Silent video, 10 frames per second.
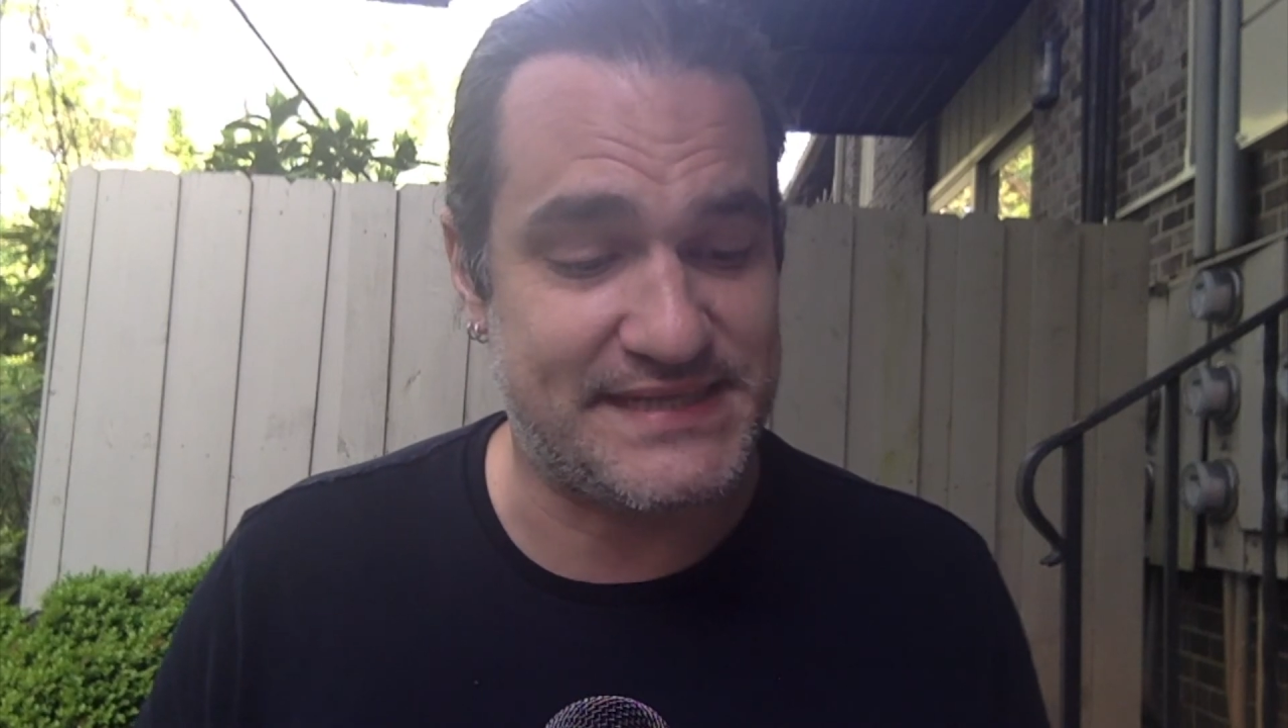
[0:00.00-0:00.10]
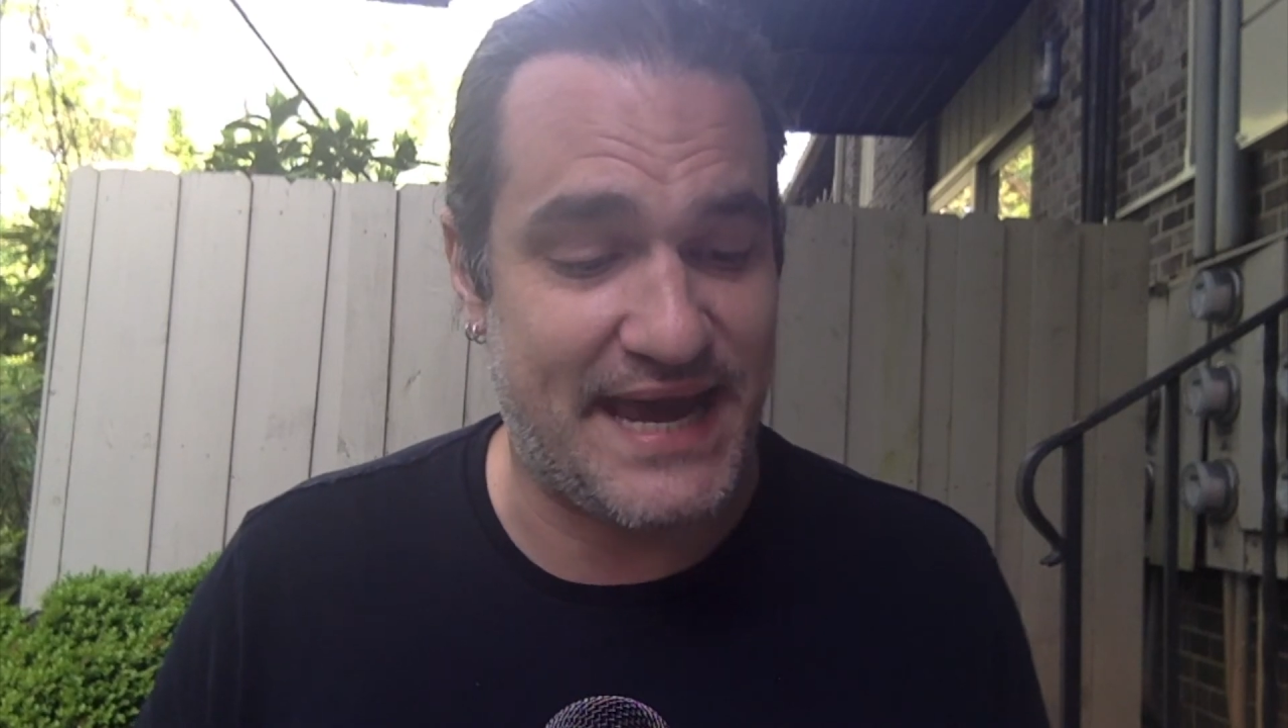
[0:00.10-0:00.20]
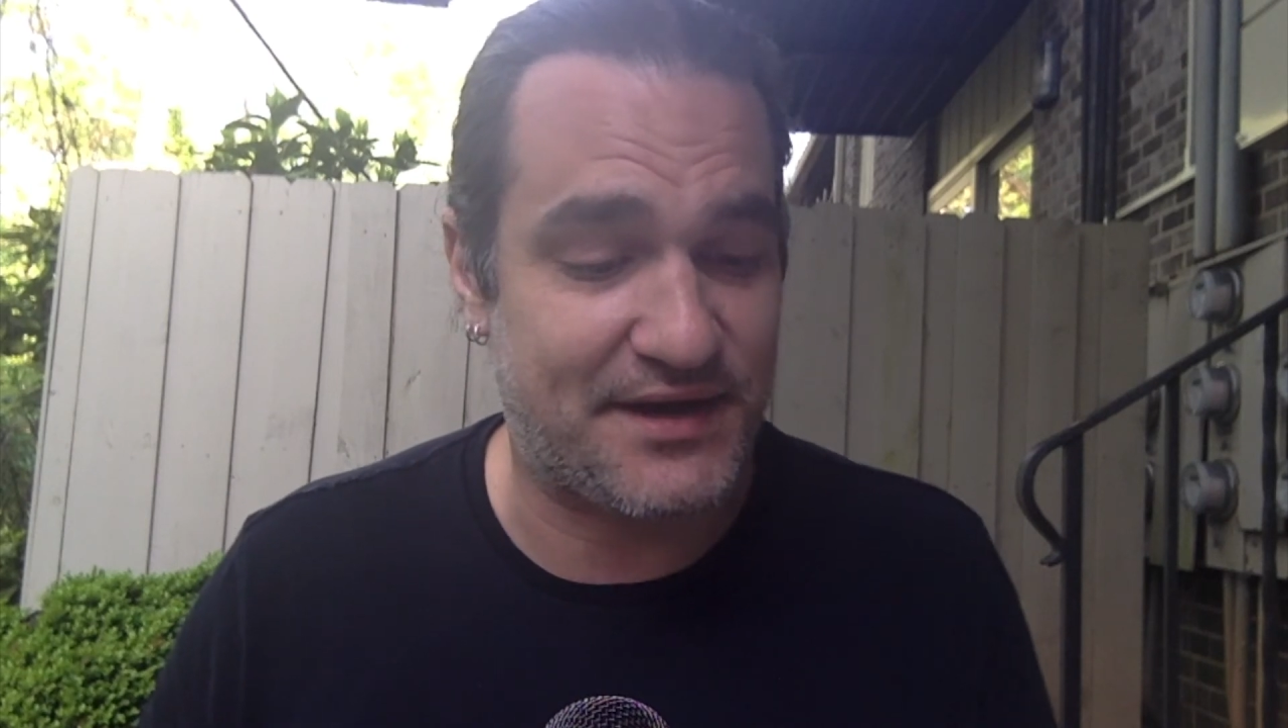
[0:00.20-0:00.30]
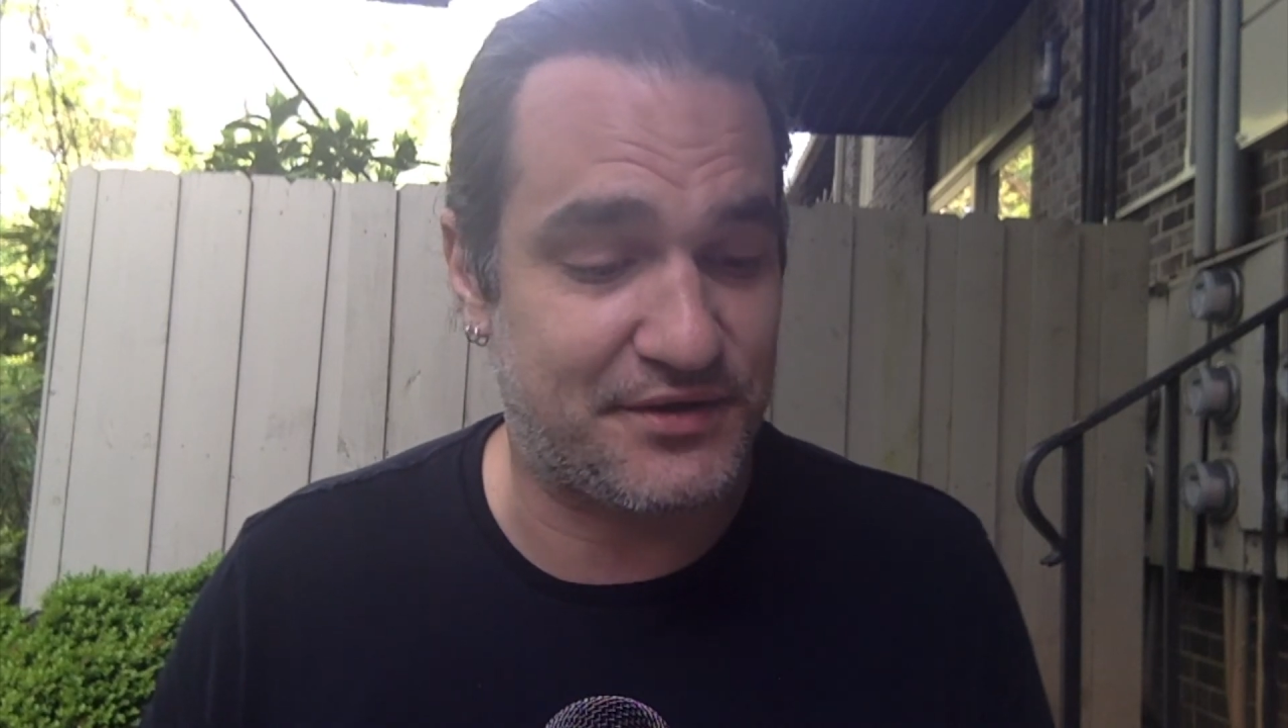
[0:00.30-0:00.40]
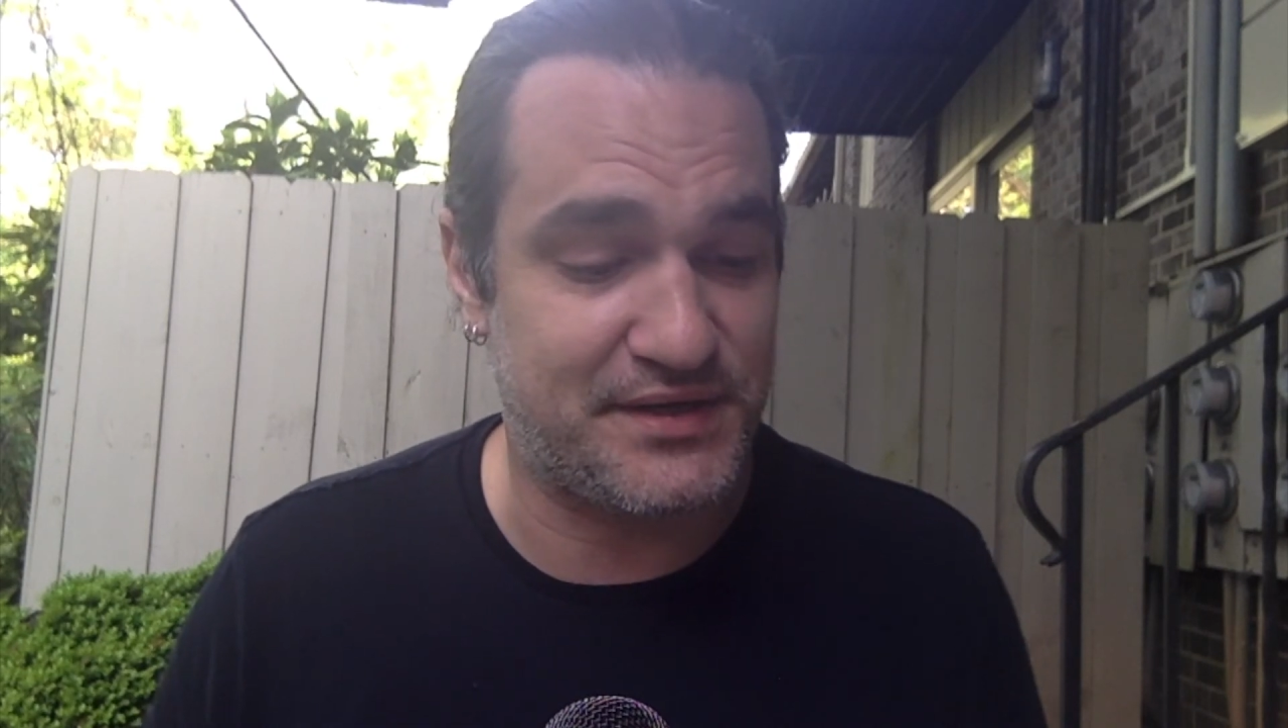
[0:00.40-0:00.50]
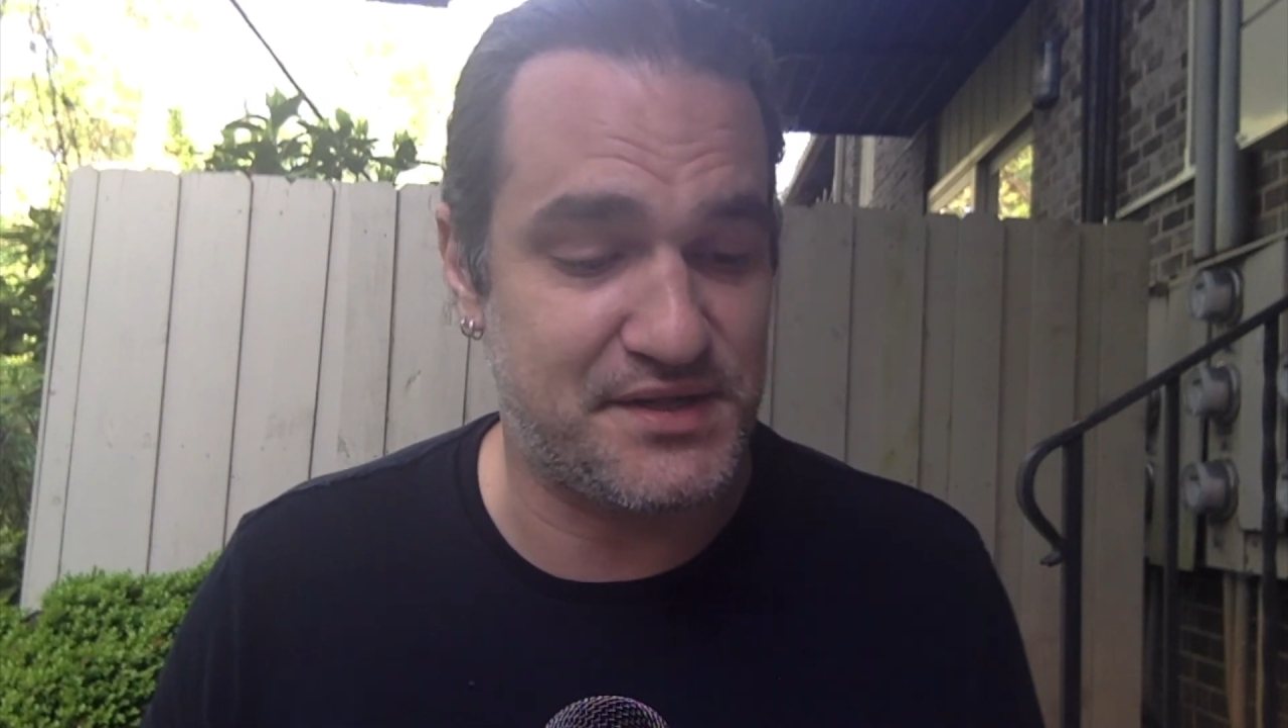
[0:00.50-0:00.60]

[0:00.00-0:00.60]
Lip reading: tatter in